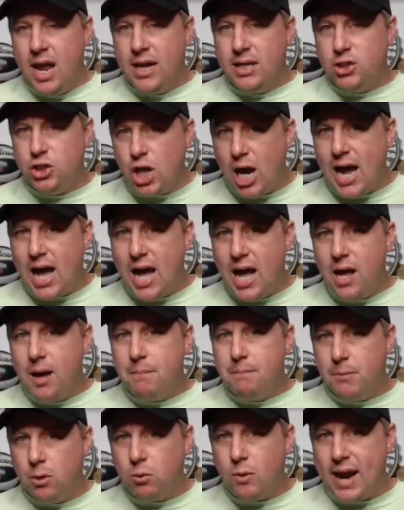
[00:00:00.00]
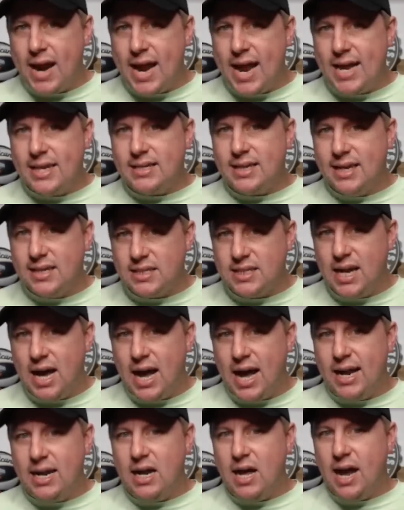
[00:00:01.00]
Ja Morant is
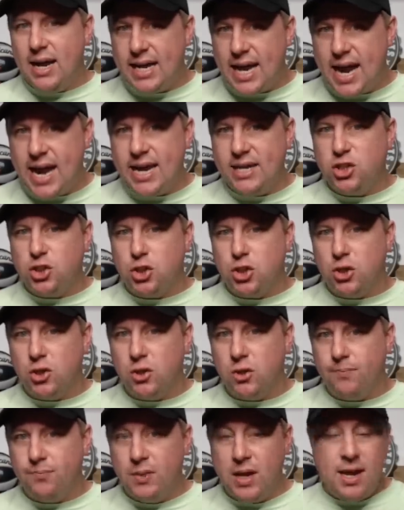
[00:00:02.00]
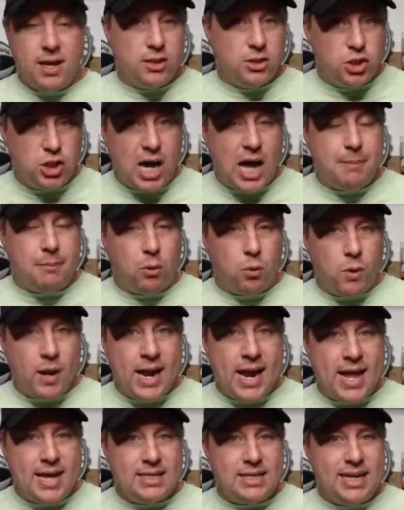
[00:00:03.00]
not a gangster. Ja
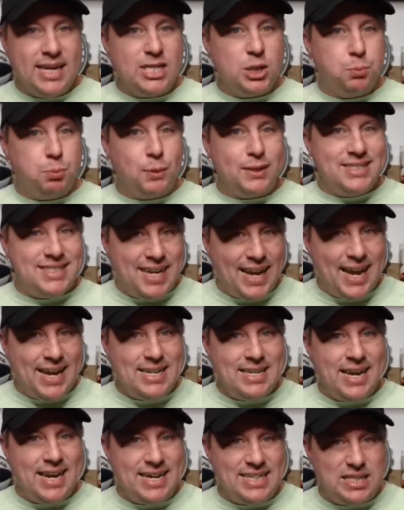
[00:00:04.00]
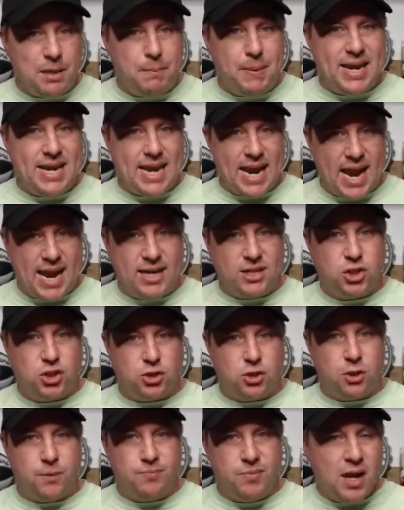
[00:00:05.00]
Morant is pretending to be
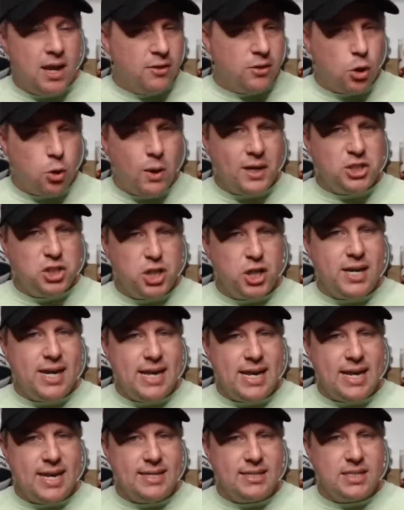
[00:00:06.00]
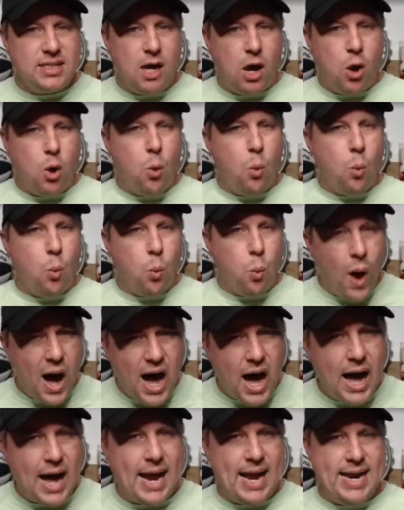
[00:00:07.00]
gangster. The question is,
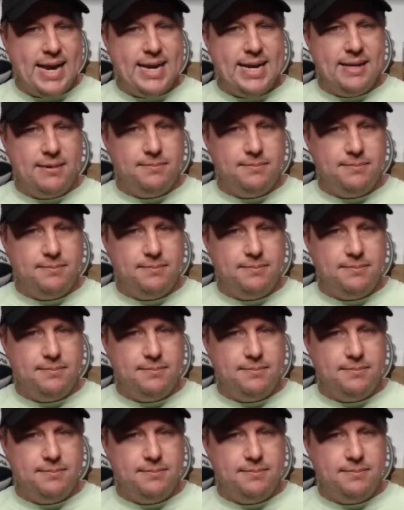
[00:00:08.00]
why?